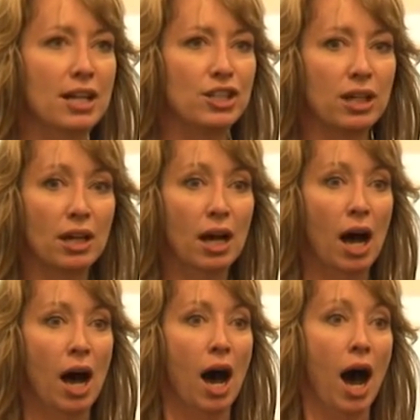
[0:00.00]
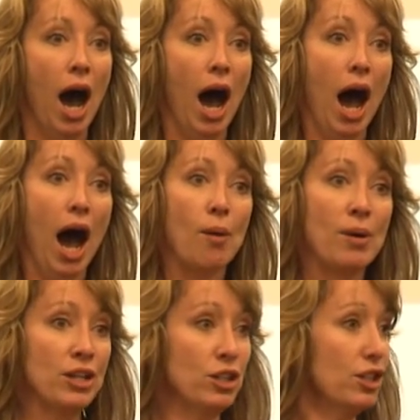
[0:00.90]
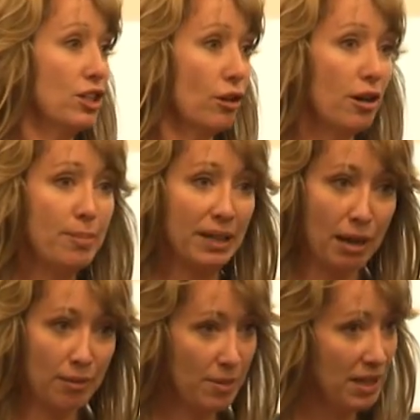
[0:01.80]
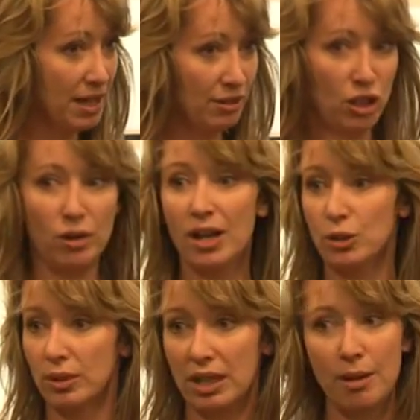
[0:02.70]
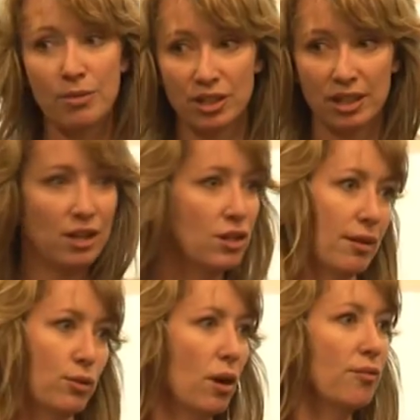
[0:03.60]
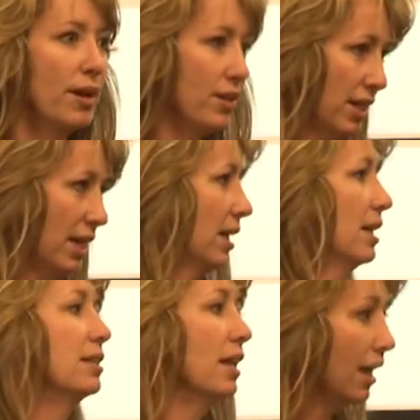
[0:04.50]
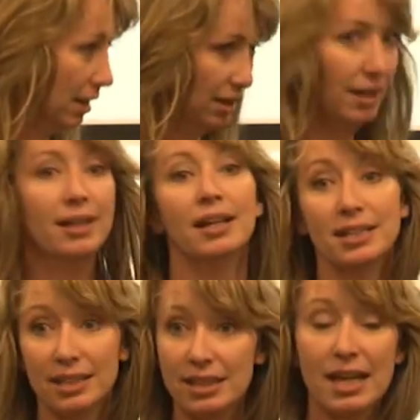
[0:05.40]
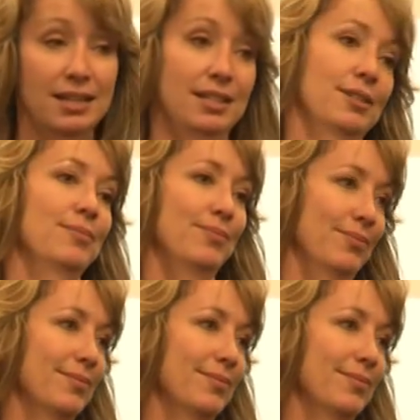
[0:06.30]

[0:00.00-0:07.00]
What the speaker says: She said, I want to do the story, but can we be there in 2 hours with cameras? And can you have 12 mothers and kids there? And I said, yes.